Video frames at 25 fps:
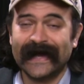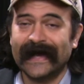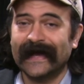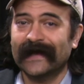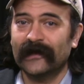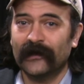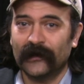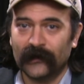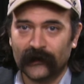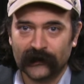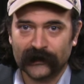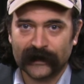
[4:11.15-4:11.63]

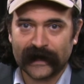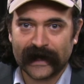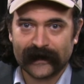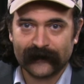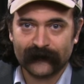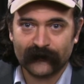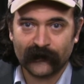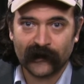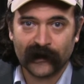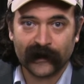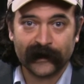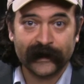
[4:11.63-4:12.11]
and a whole
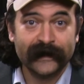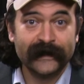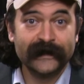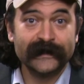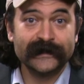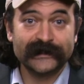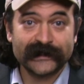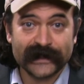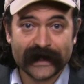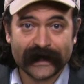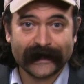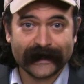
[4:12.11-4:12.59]
lot more.
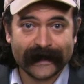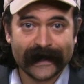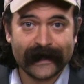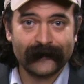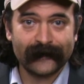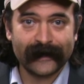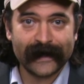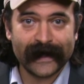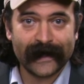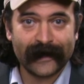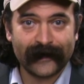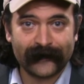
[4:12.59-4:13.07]
Check it
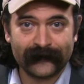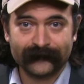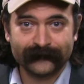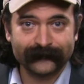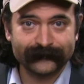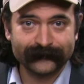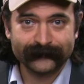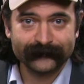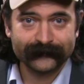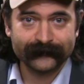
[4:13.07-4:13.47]
out now.